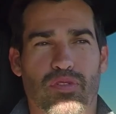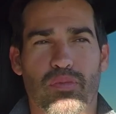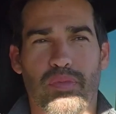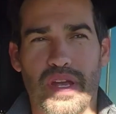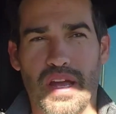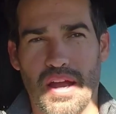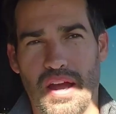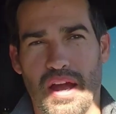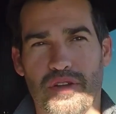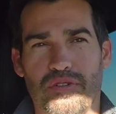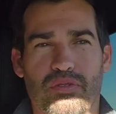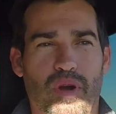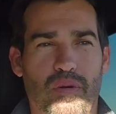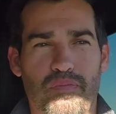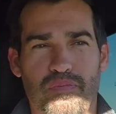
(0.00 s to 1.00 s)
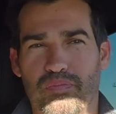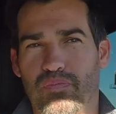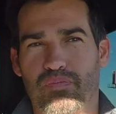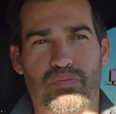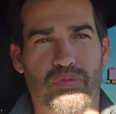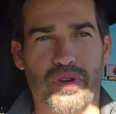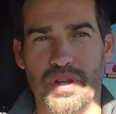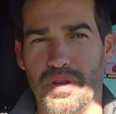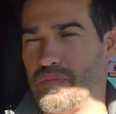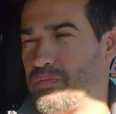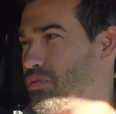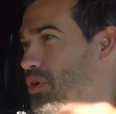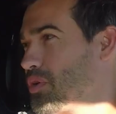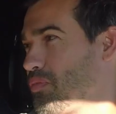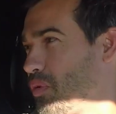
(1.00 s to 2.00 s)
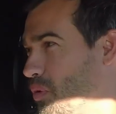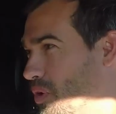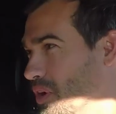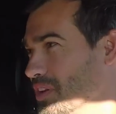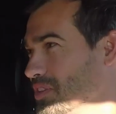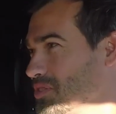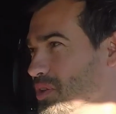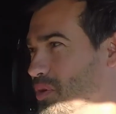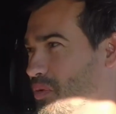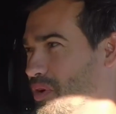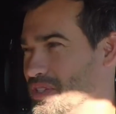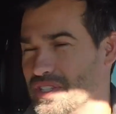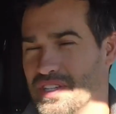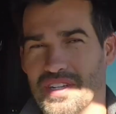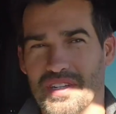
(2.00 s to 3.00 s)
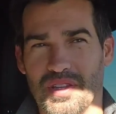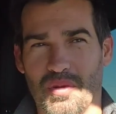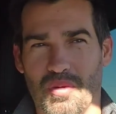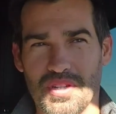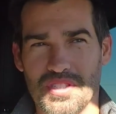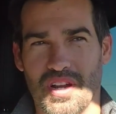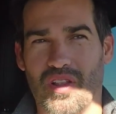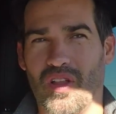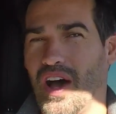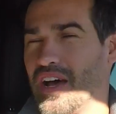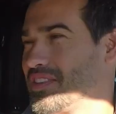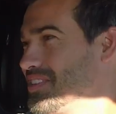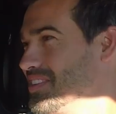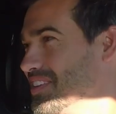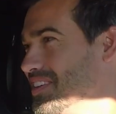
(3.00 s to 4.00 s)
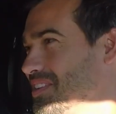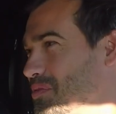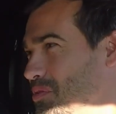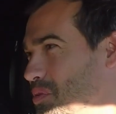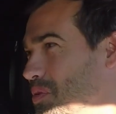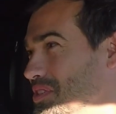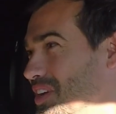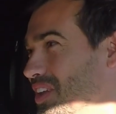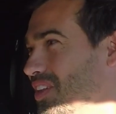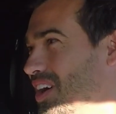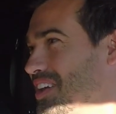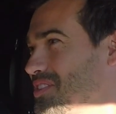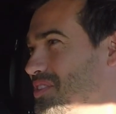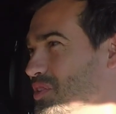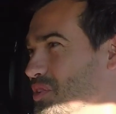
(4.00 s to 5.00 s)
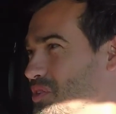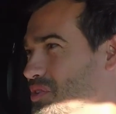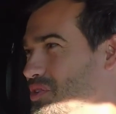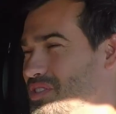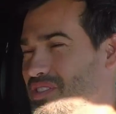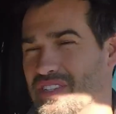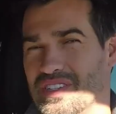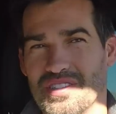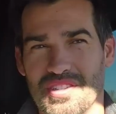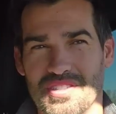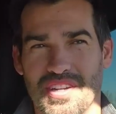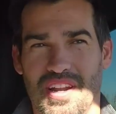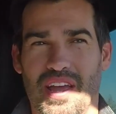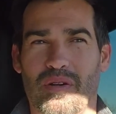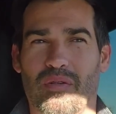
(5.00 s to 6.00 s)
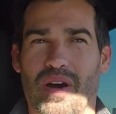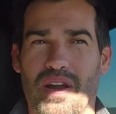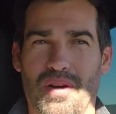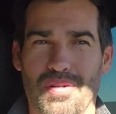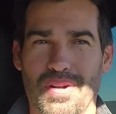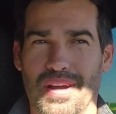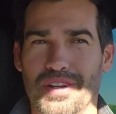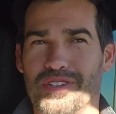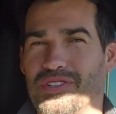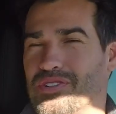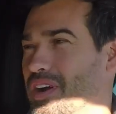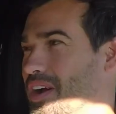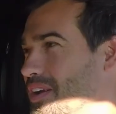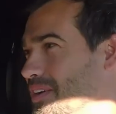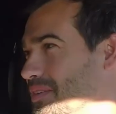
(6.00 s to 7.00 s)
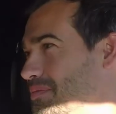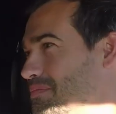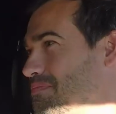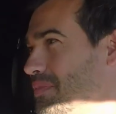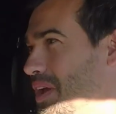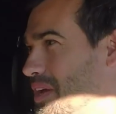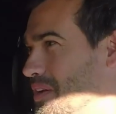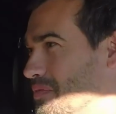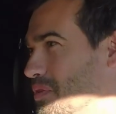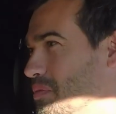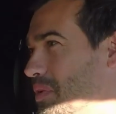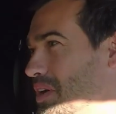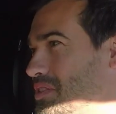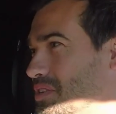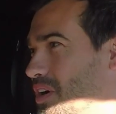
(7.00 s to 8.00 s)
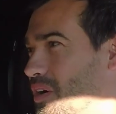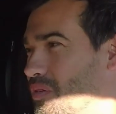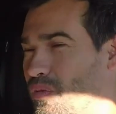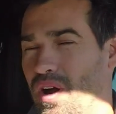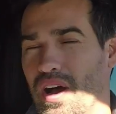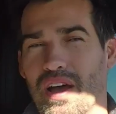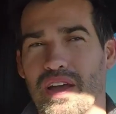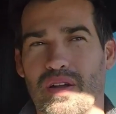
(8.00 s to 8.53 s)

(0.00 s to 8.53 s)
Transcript: for me, I, I grew up pretty pretty poor, so there wasn't there wasn't a lot to there wasn't a lot to lose. So I said, hey, why don't I just try to make it for myself? Why